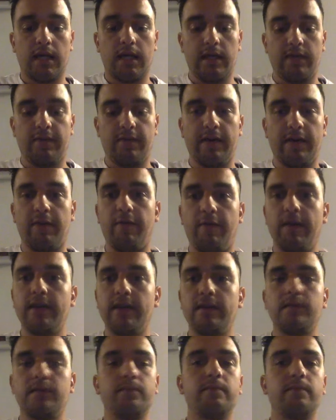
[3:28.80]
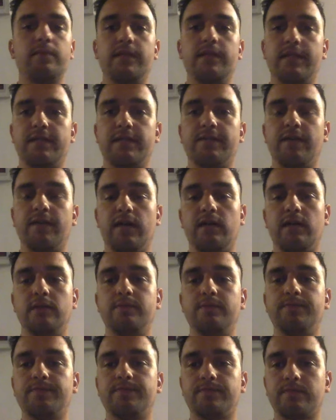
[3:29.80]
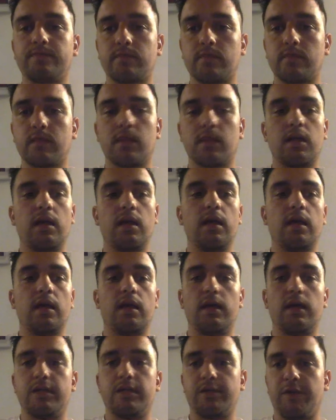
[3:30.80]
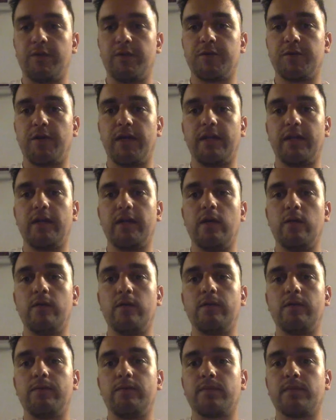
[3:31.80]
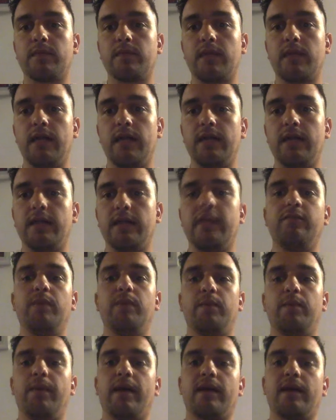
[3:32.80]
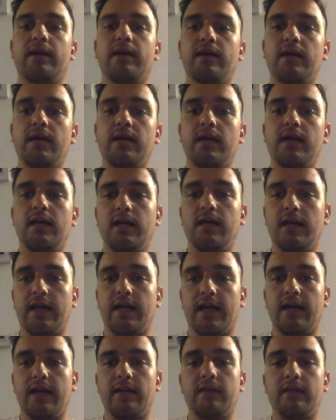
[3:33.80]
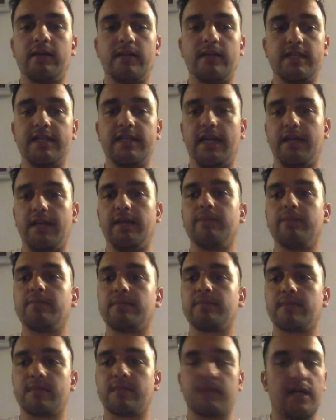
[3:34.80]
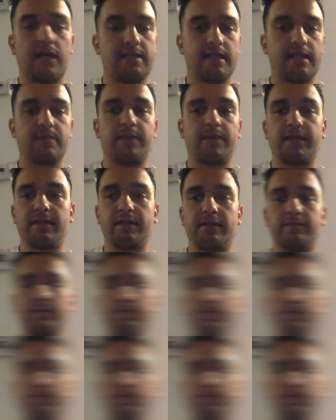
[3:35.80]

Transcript: If I run this file, it's going to store that node and give me back, again, the CID, as expected.